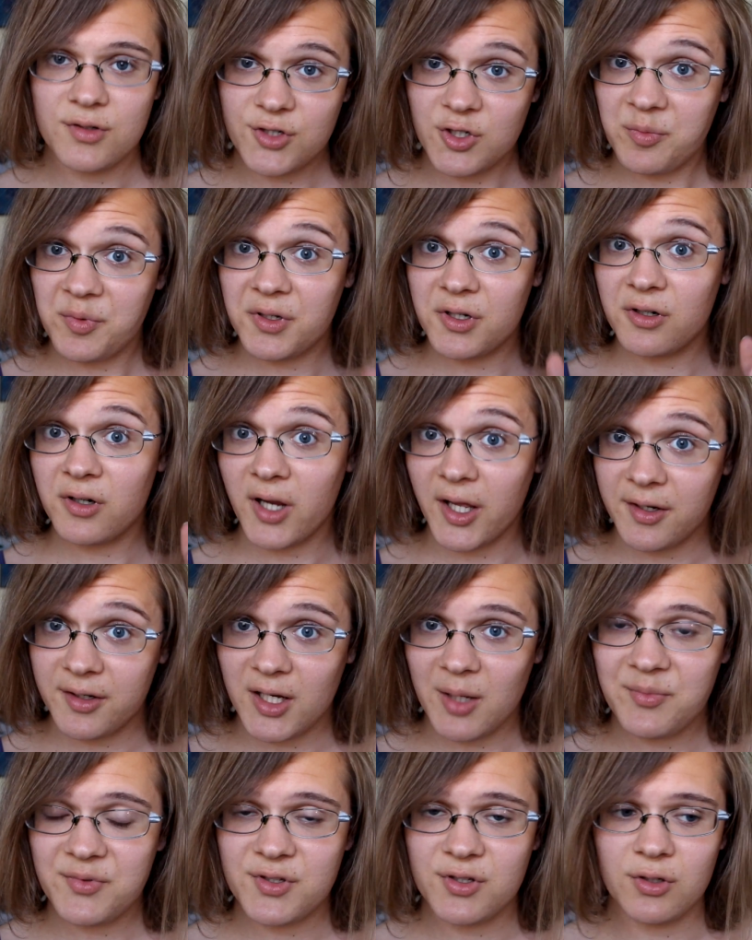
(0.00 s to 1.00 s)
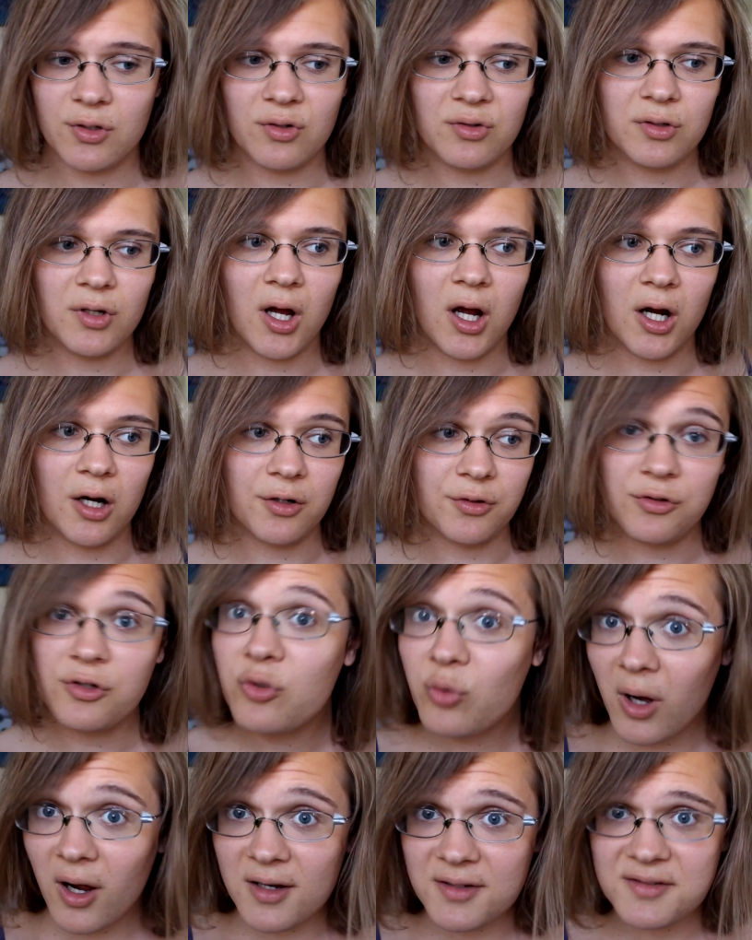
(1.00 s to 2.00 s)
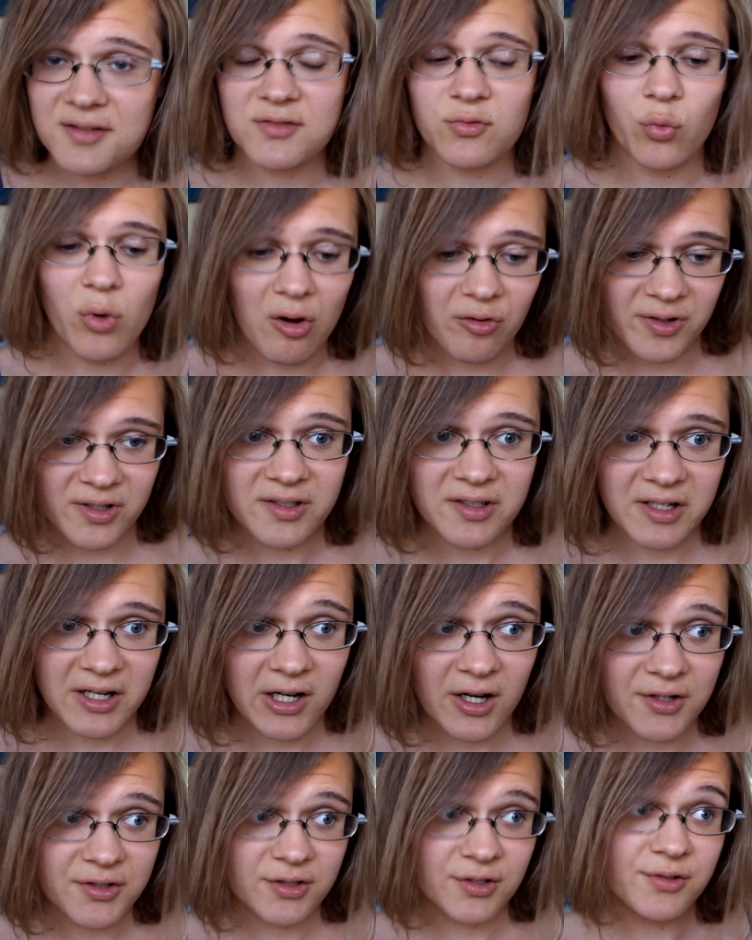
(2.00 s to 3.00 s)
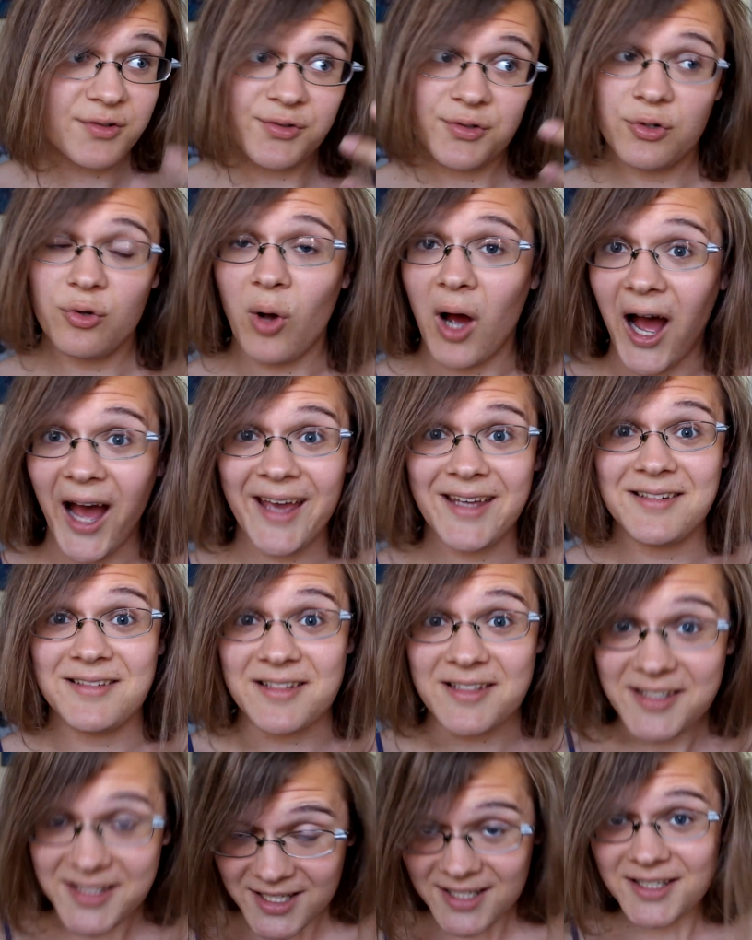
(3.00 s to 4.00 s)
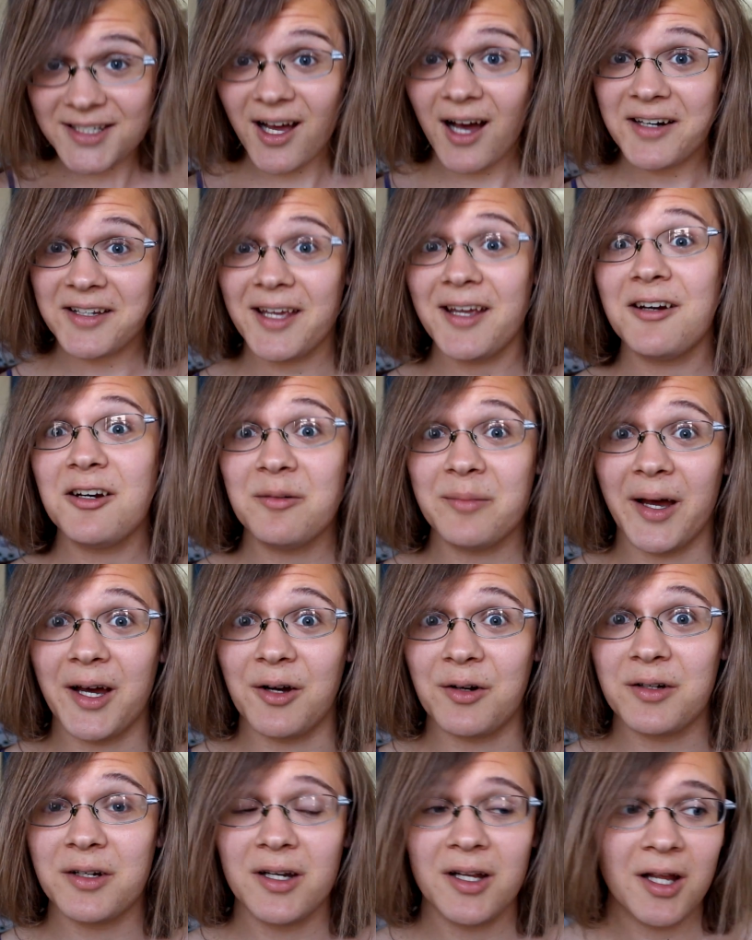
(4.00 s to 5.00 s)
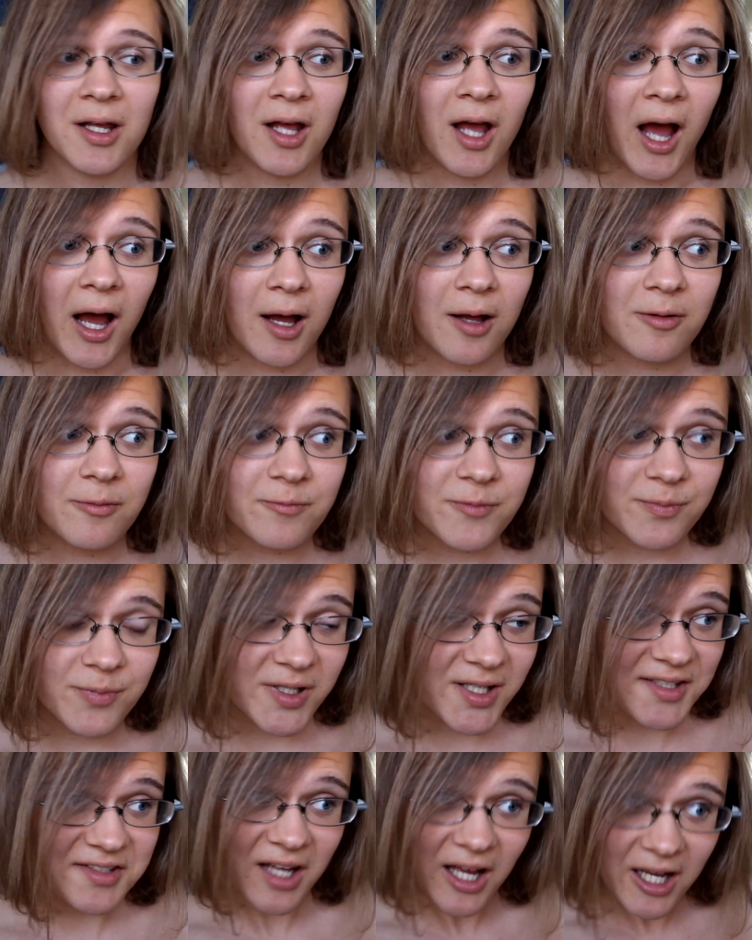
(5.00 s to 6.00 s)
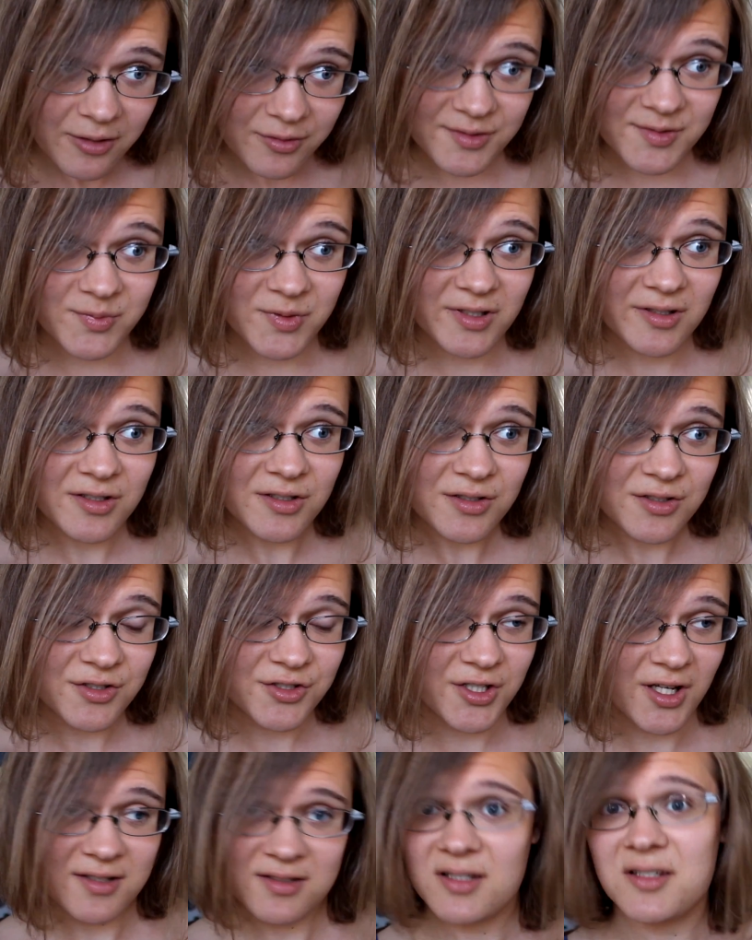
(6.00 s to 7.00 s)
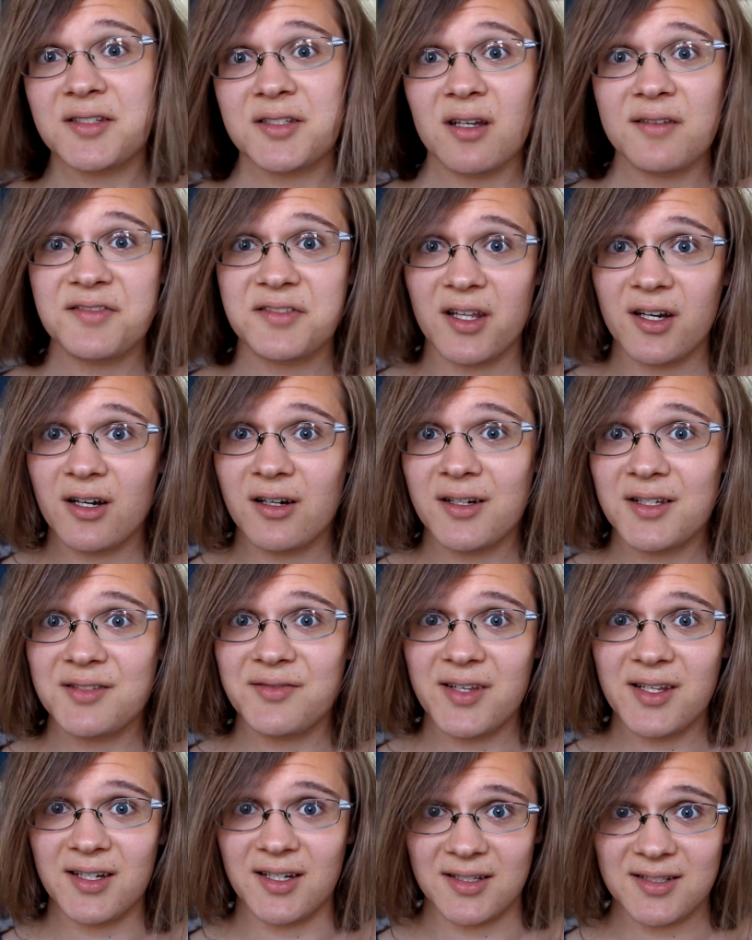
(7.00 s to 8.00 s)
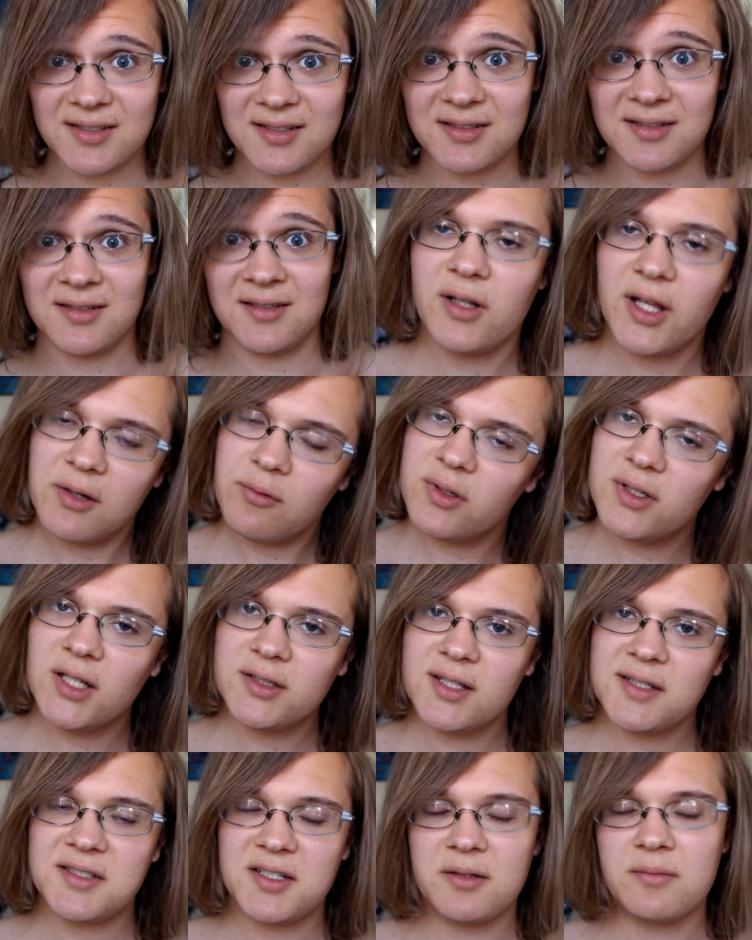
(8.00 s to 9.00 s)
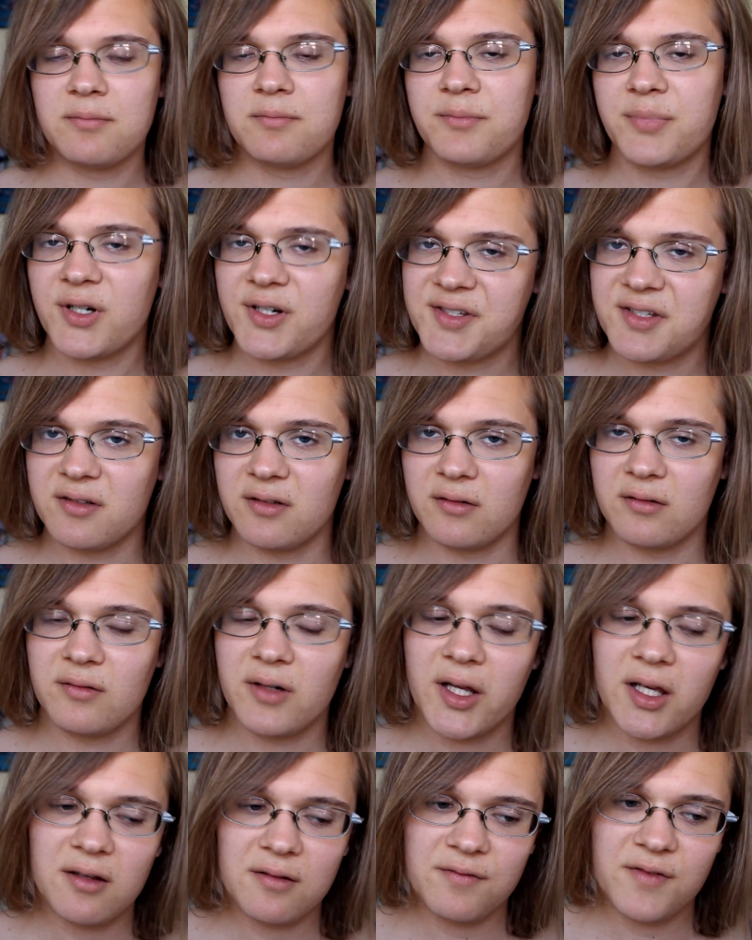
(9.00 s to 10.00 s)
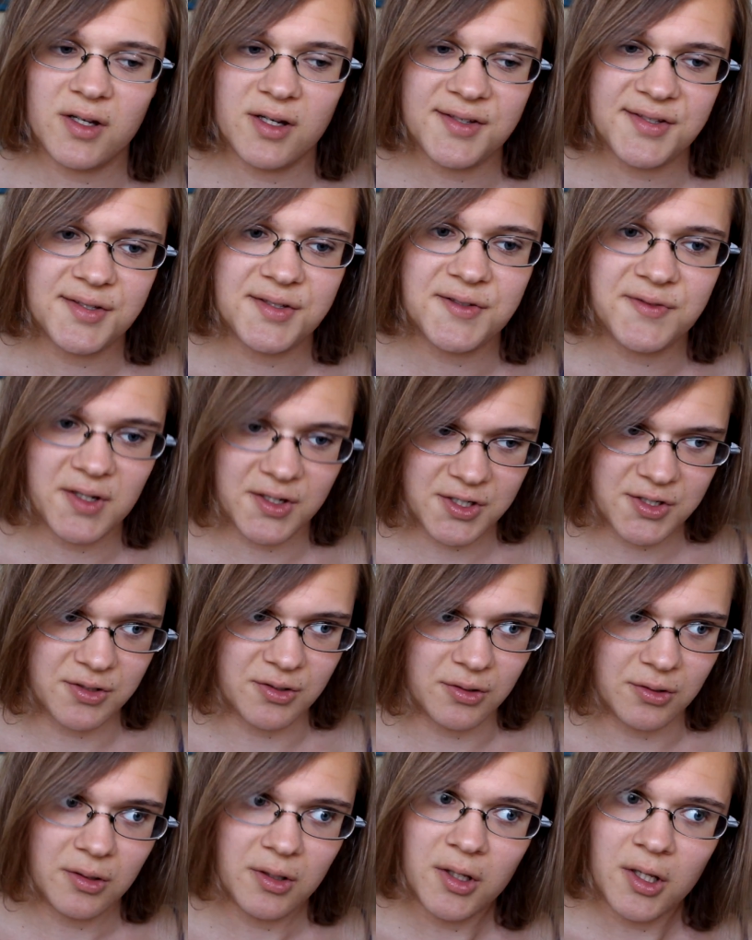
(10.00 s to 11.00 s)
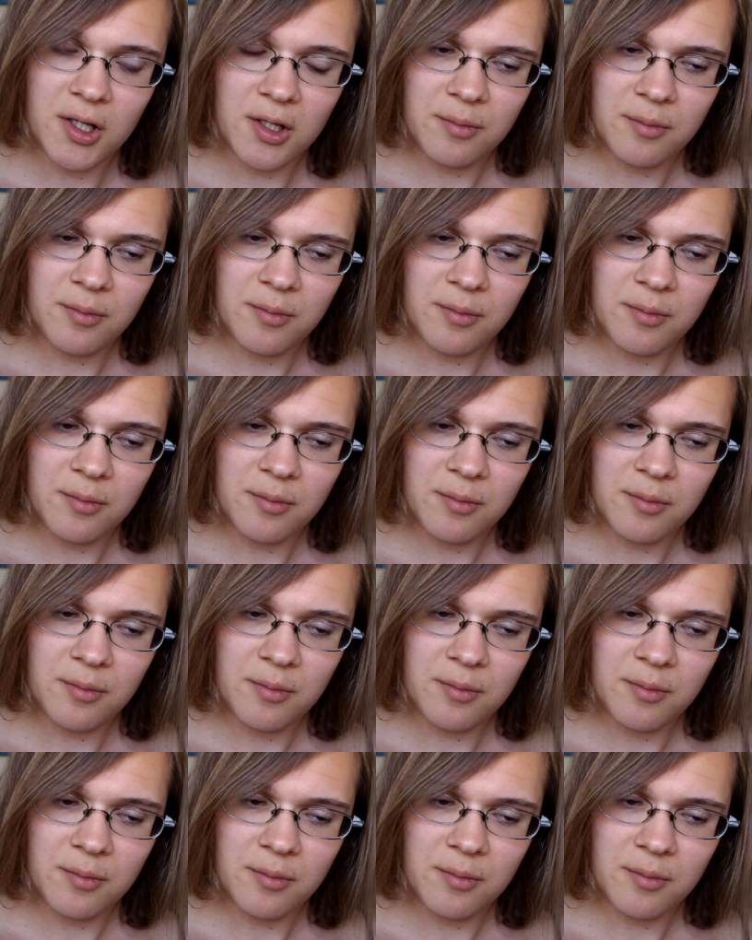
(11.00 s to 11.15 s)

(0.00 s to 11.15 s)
Jupiter and Neptune are nuanced, well-written characters who I did not care about, because was being just as self-centered as Venus. Like, we're not the same person, right? Venus is fictional.